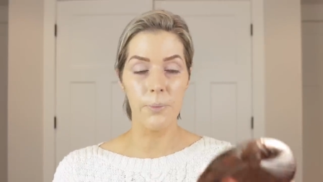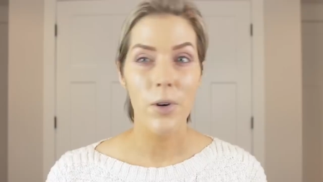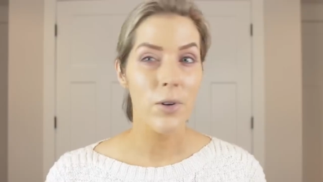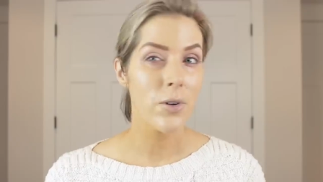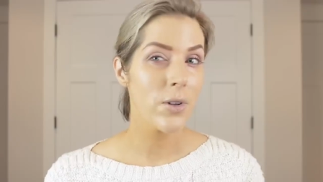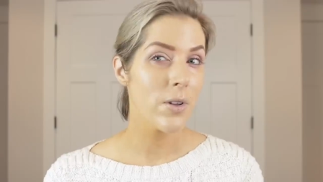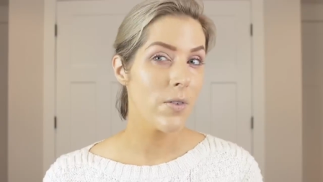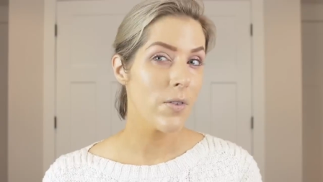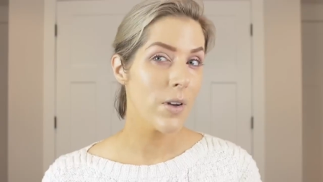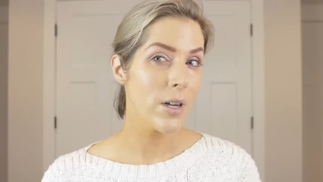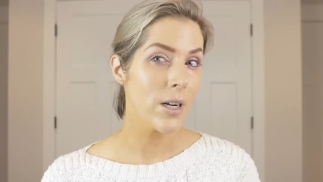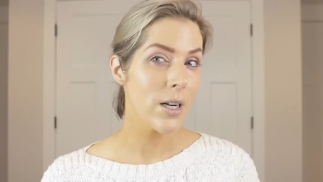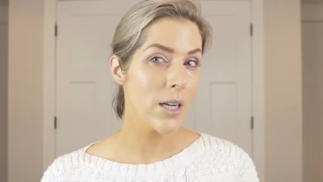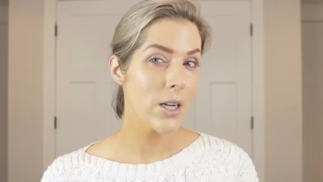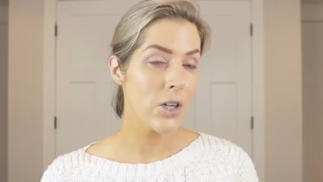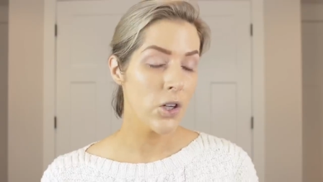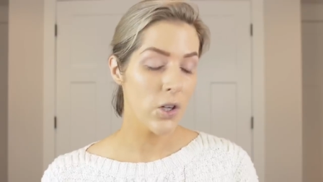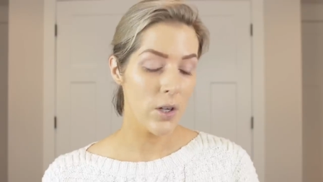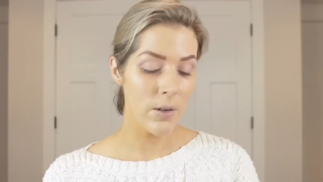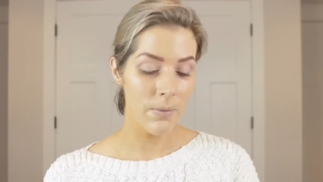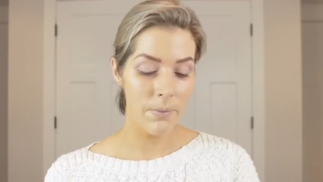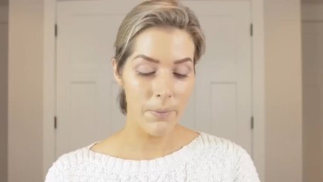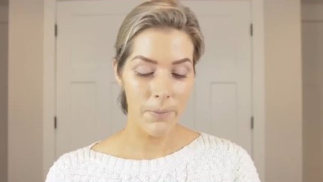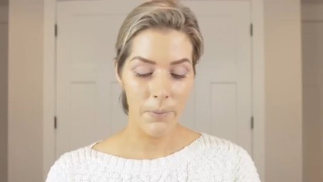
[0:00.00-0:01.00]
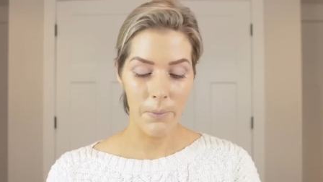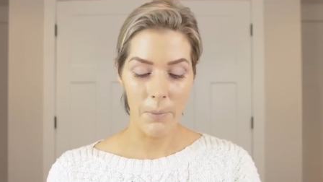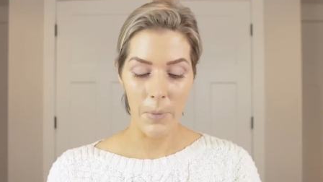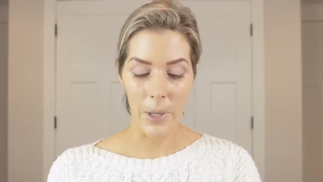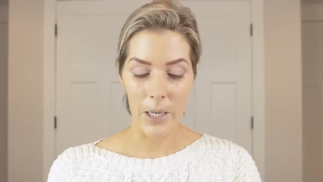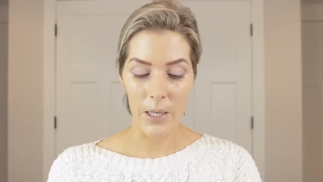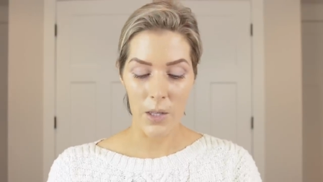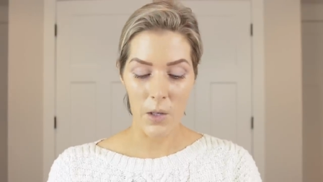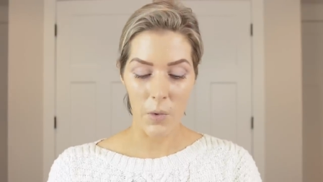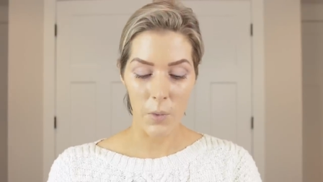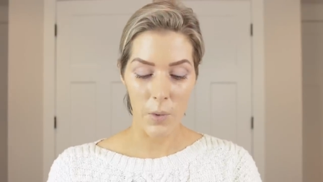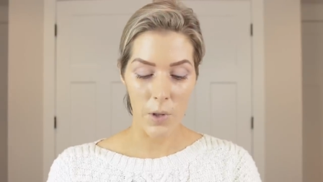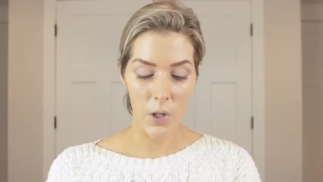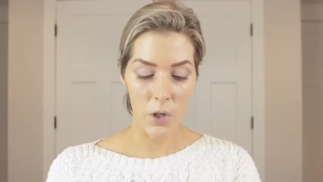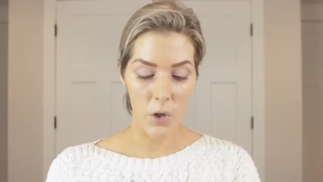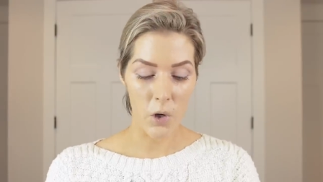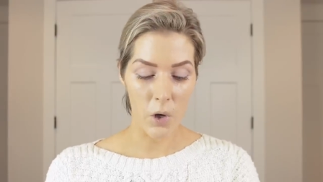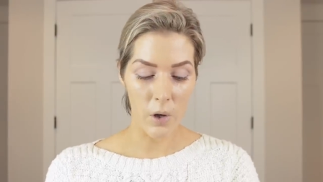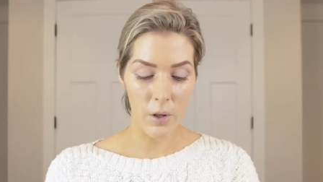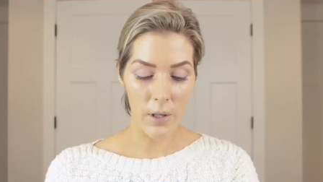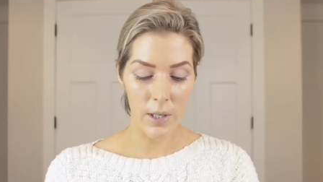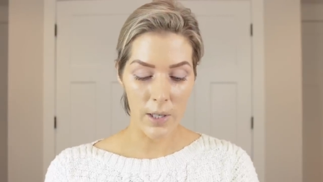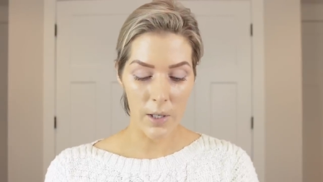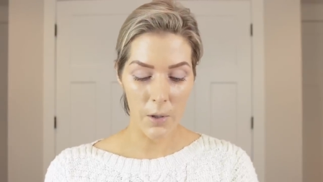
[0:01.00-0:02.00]
There's the foundation mixed with the
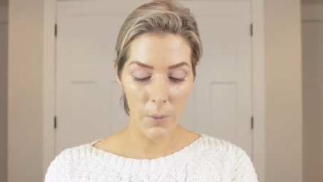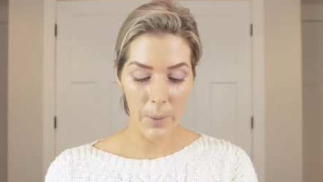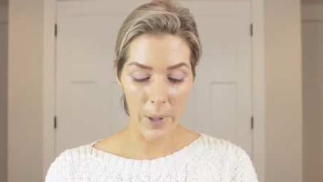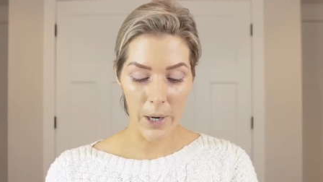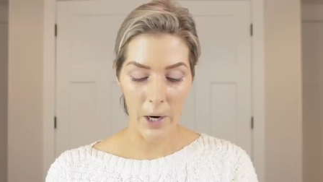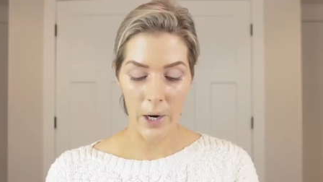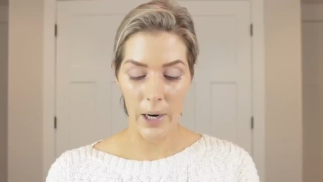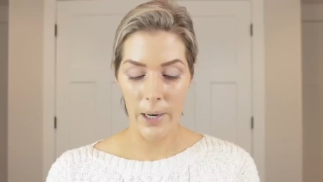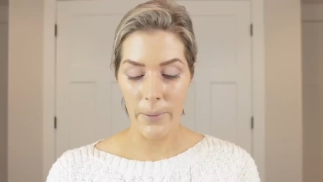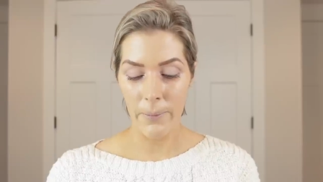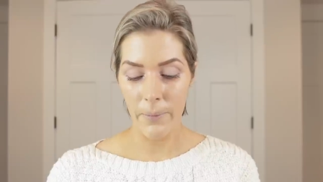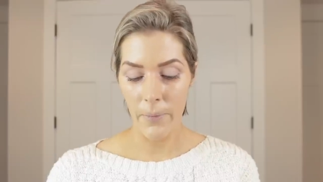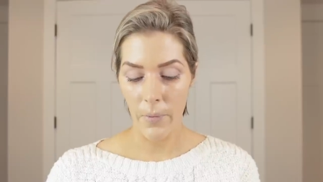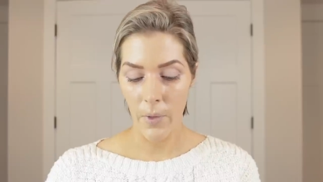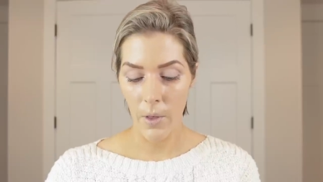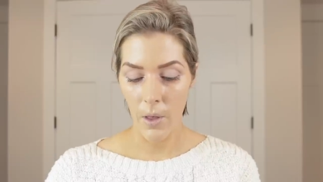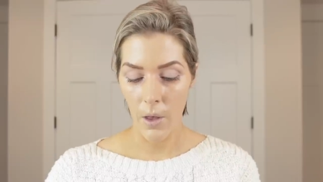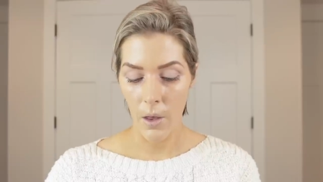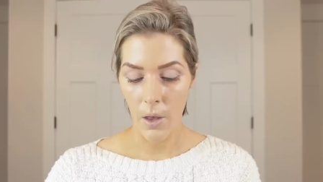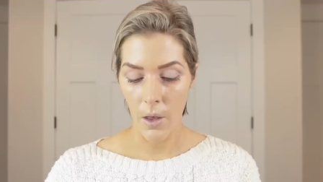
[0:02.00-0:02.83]
Charlotte Tilbury.